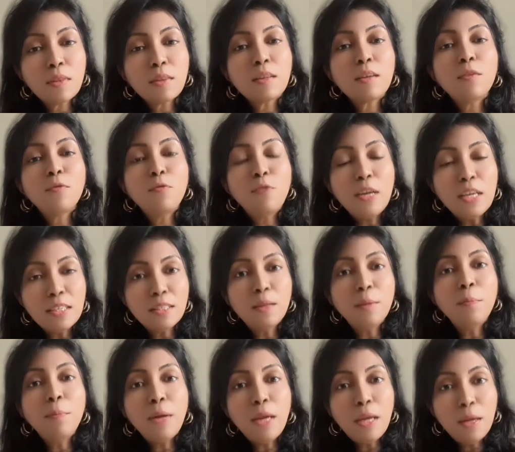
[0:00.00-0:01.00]
face the
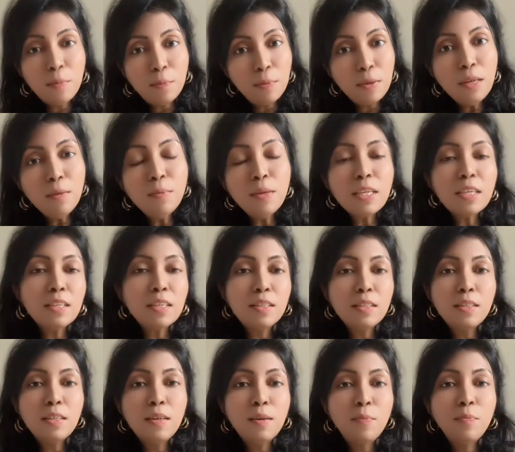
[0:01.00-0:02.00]
paper,
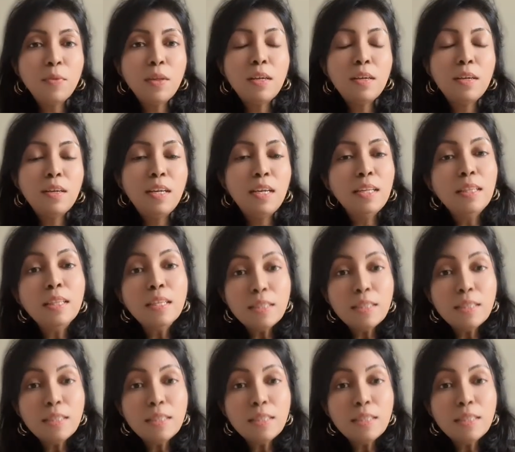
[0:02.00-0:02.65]
because in